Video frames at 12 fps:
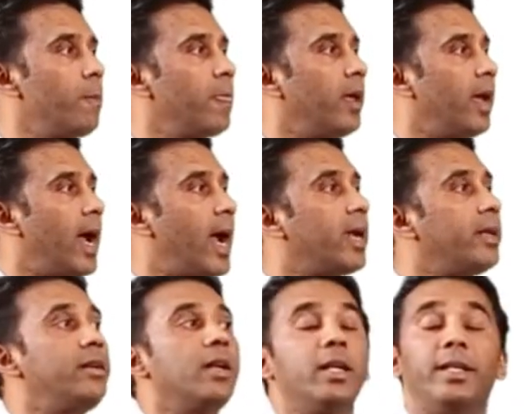
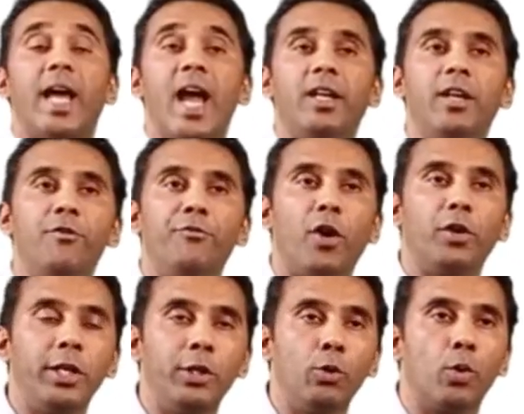And
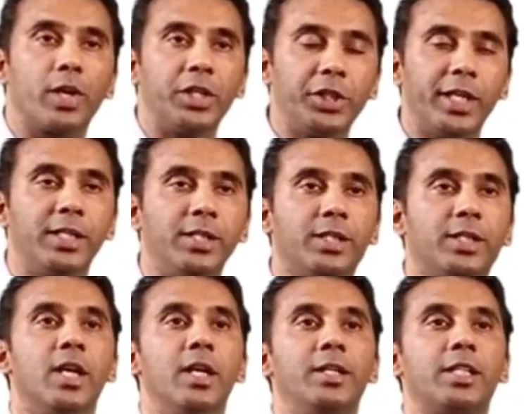1942, Russians
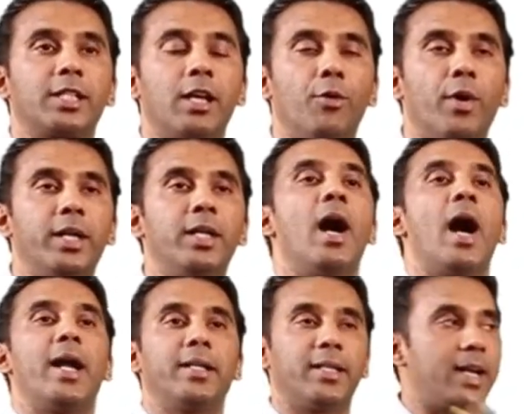discovered
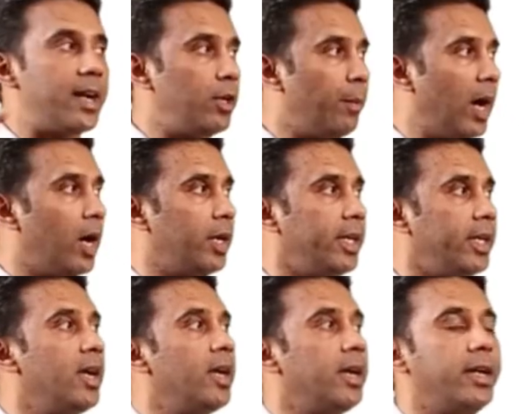another antibiotic,
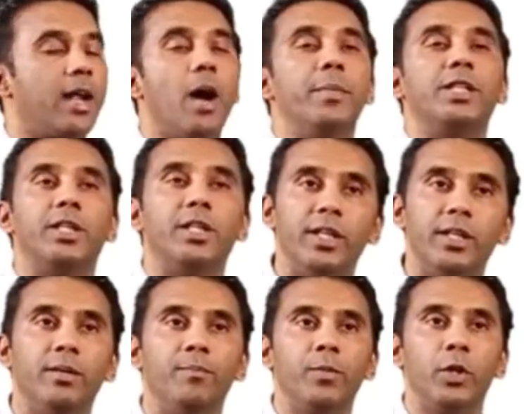gramicidin.
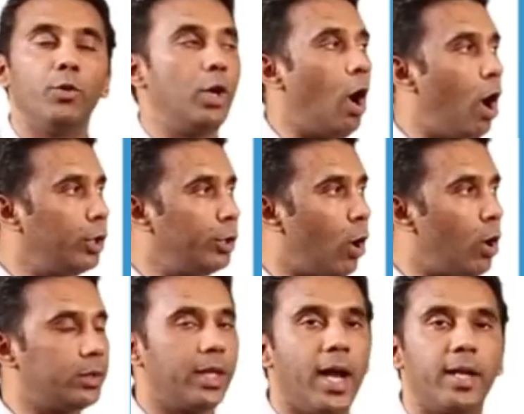You will all
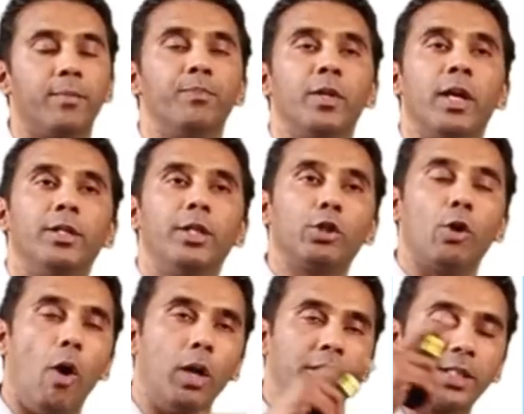note that
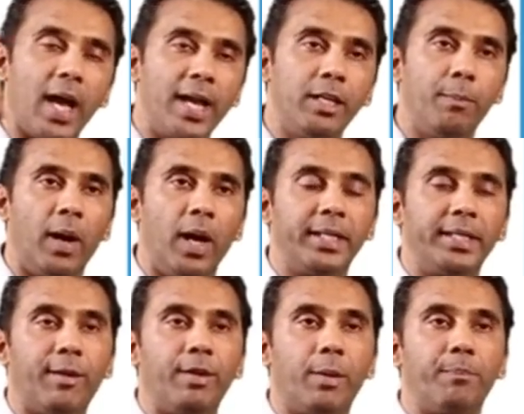all these antibiotic
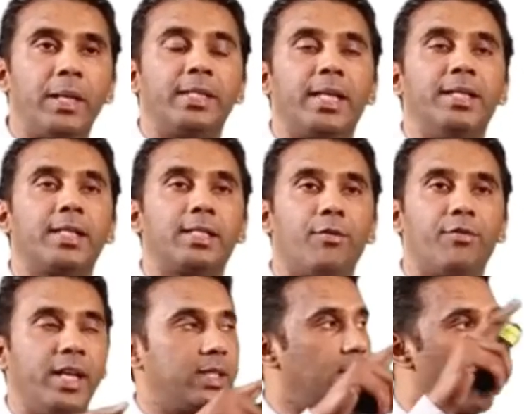developments and
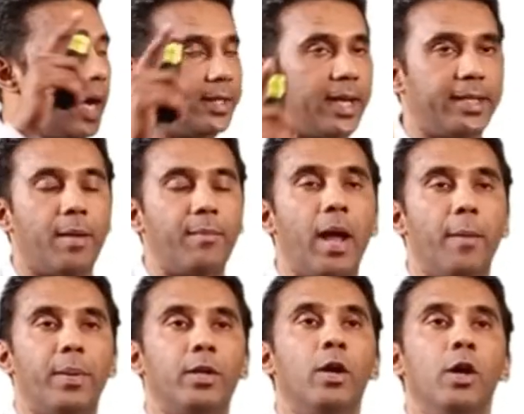discoveries at that time
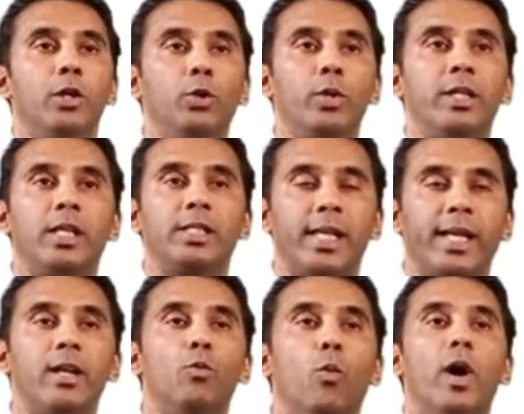happened during the
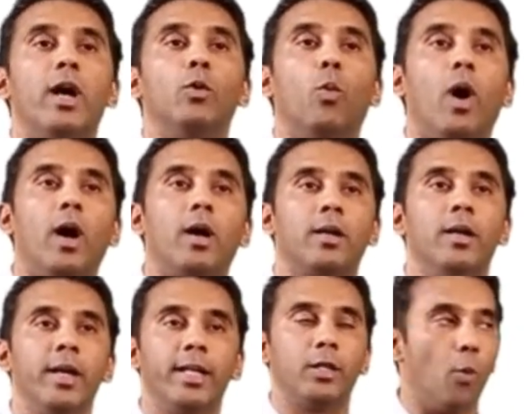Second World War.
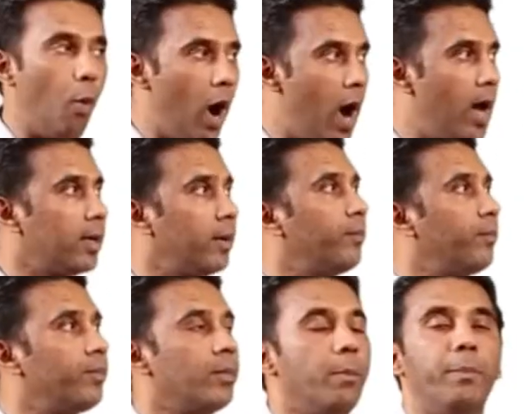In the war,
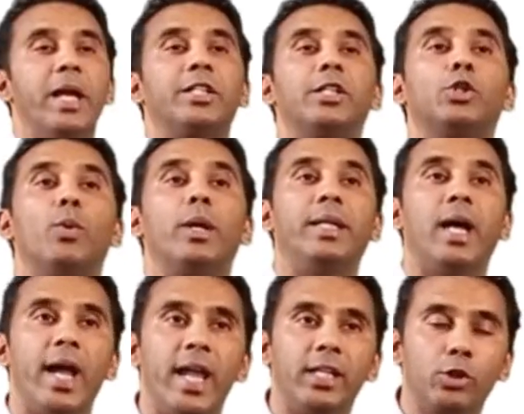patients were
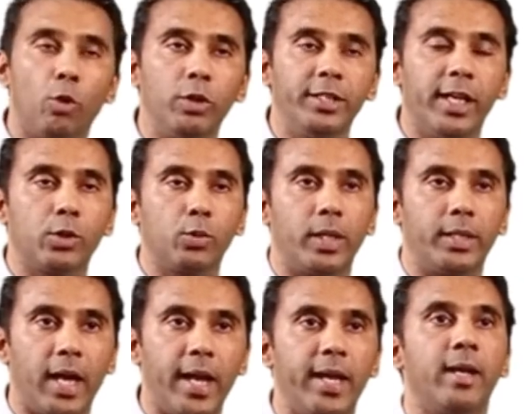dying, soldiers were
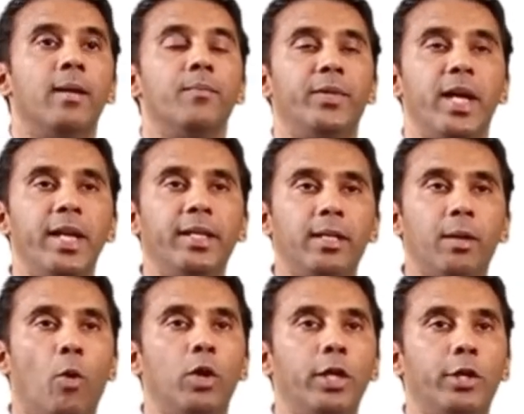dying. They needed a
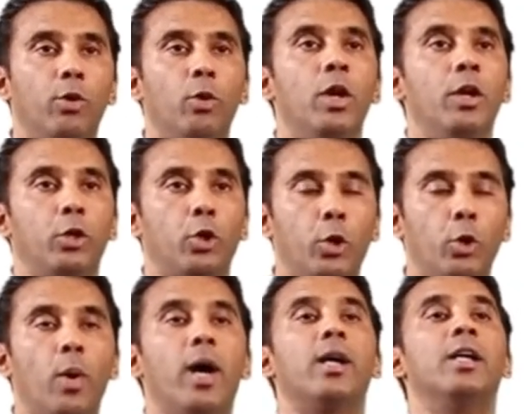molecule to
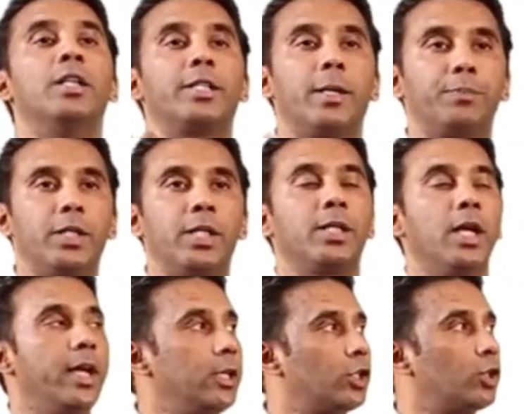cure sepsis
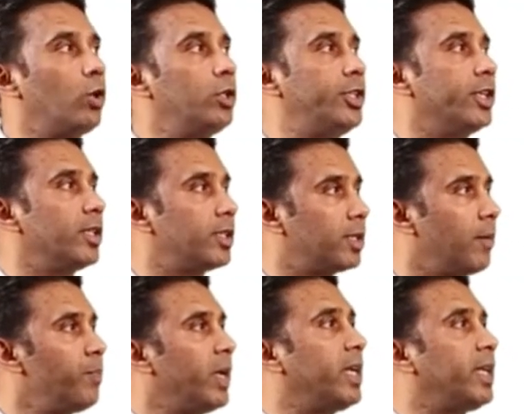in soldiers.
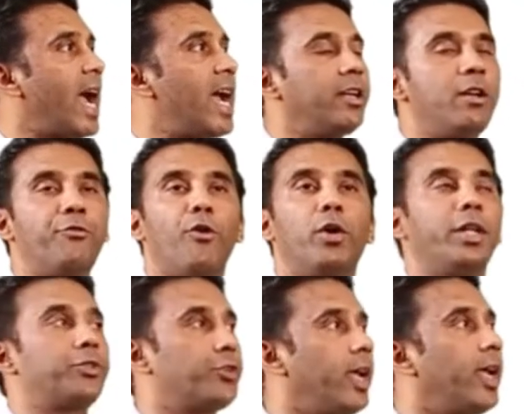In
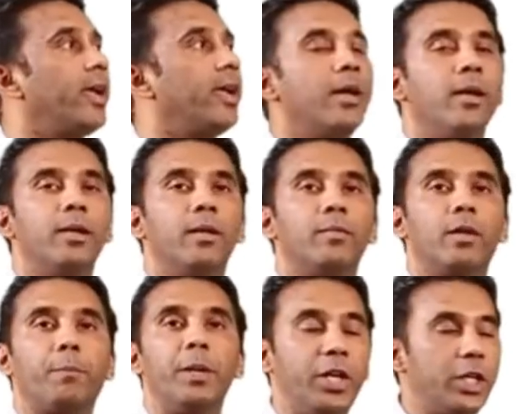1943, the
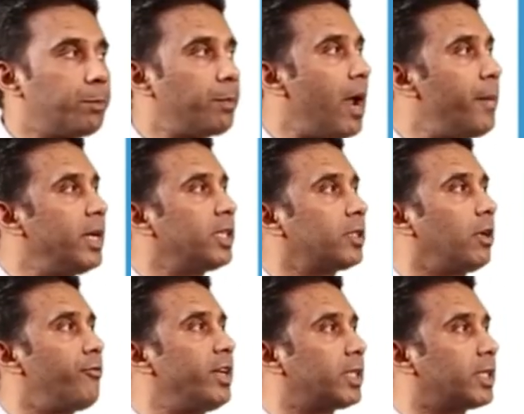British Prime Minister
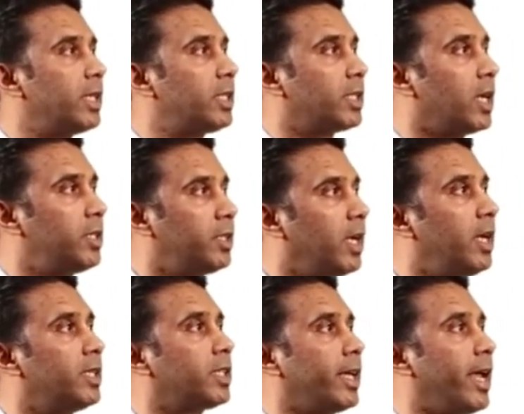Winston Churchill
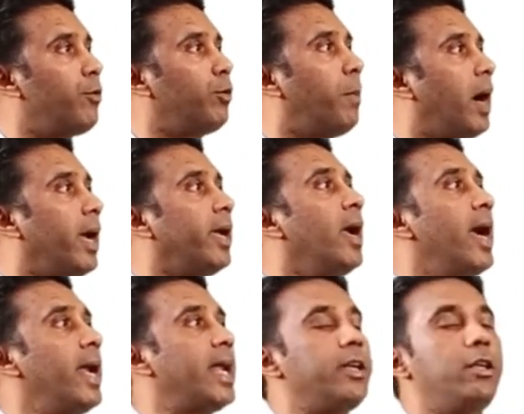is saved by an
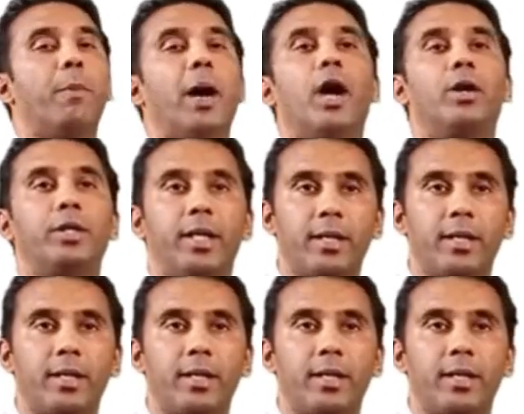antibiotic.